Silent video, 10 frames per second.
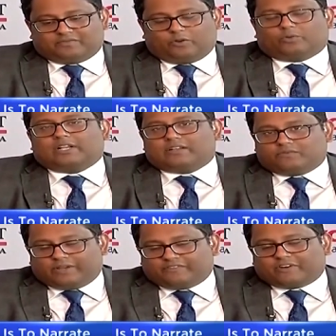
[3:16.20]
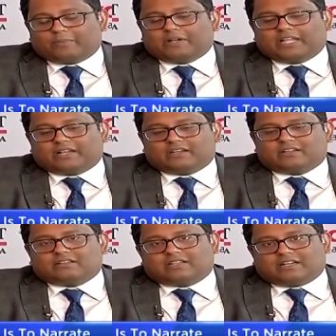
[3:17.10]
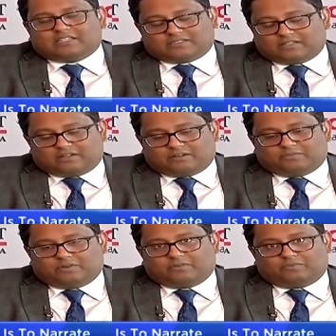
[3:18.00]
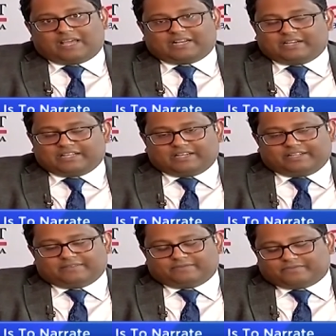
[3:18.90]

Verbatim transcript: we looked at verifiable data that is valid legally.